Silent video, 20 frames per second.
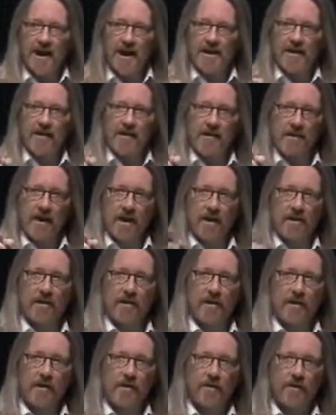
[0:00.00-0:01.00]
Yen
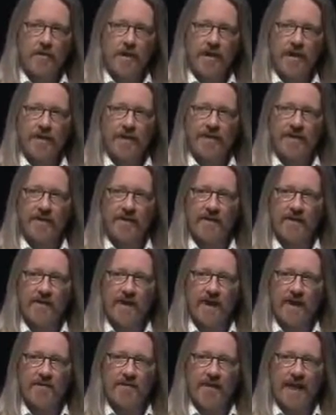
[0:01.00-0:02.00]
Ku is
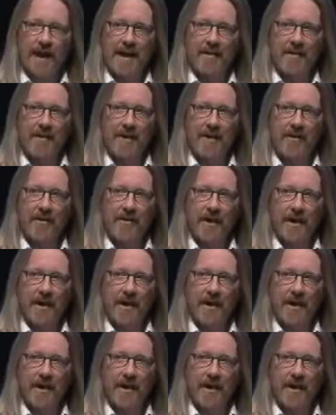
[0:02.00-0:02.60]
back there.